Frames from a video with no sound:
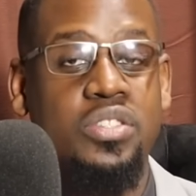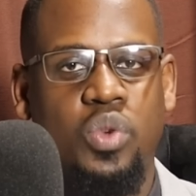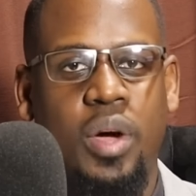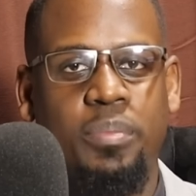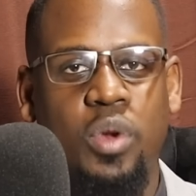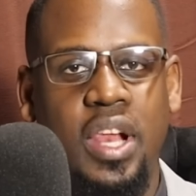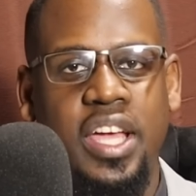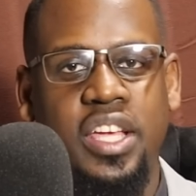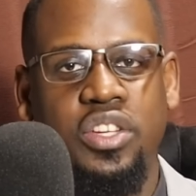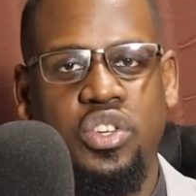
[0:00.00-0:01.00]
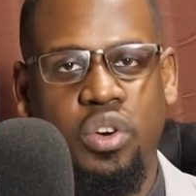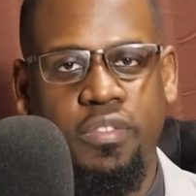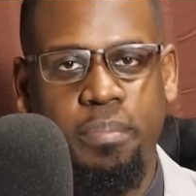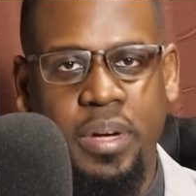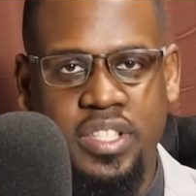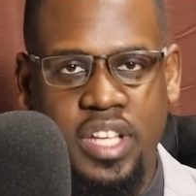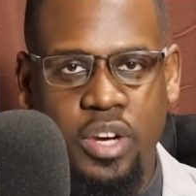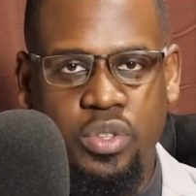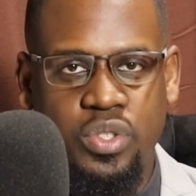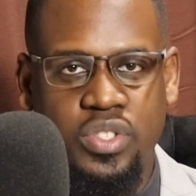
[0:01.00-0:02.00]
So Abdullahi drove past
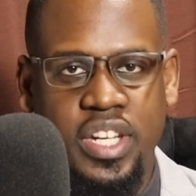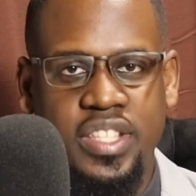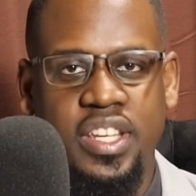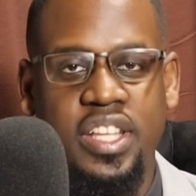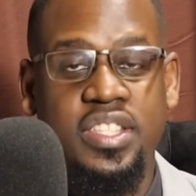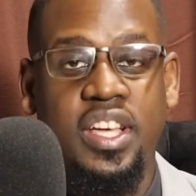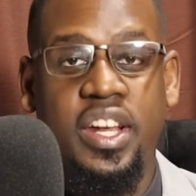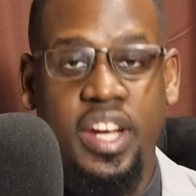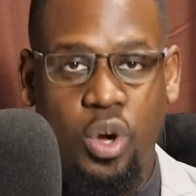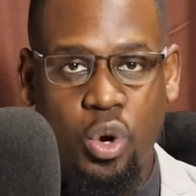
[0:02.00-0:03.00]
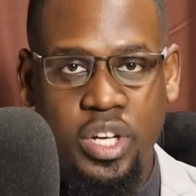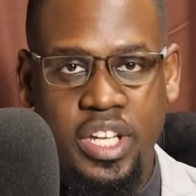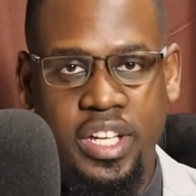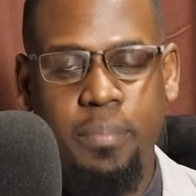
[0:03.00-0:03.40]
Kalonzo's residence recording.